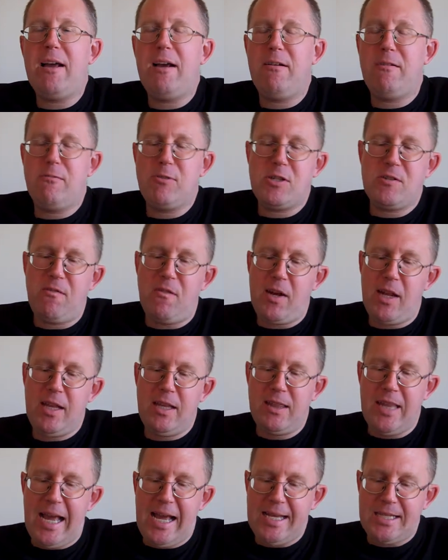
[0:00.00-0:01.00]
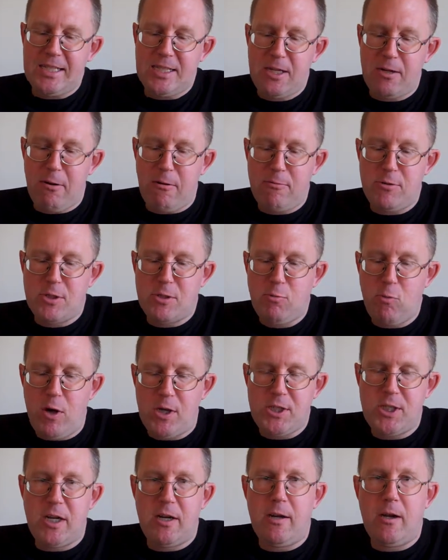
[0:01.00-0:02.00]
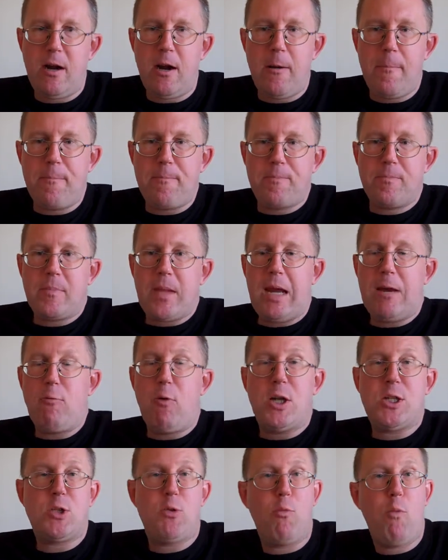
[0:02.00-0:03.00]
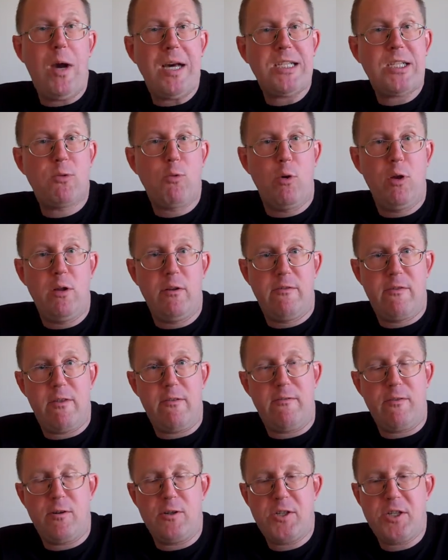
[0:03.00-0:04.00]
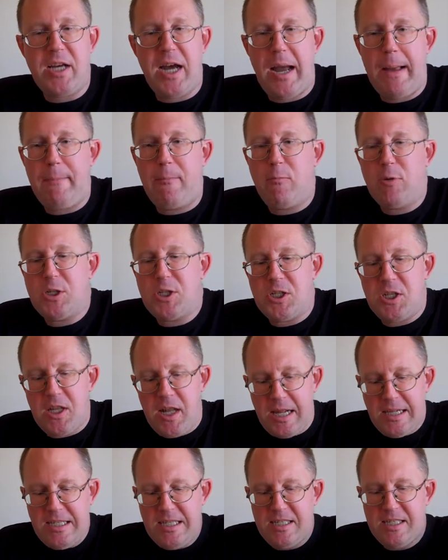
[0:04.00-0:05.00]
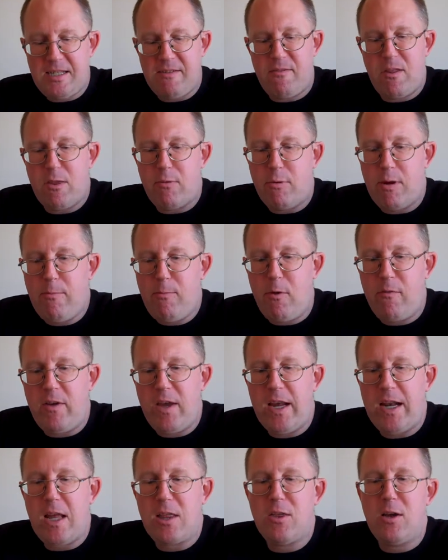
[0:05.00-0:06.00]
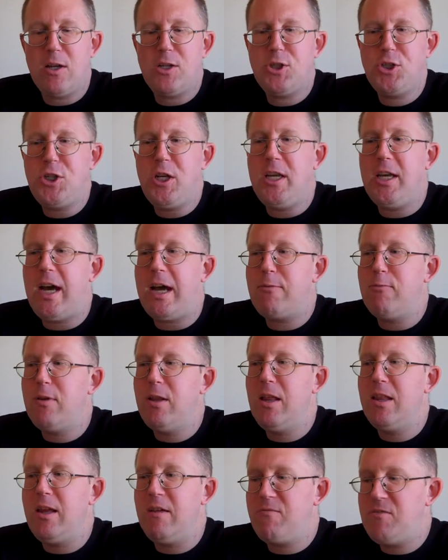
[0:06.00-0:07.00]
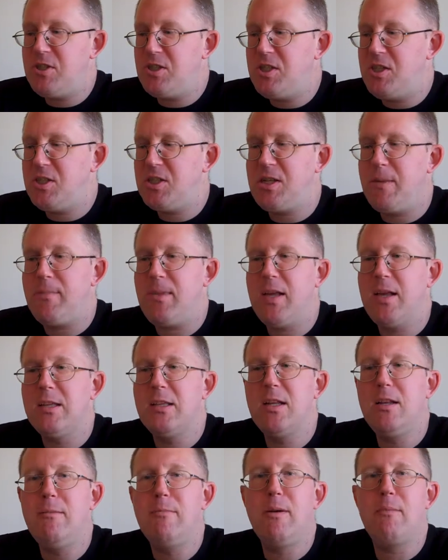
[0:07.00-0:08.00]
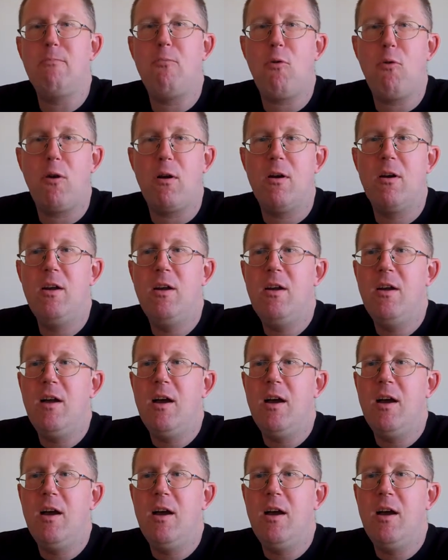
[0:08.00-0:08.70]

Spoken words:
It was funny, last year I was watching, I watched Westworld for the first time, which is a 1973 movie, and I thought, gee, I'd really love to see something a little bit more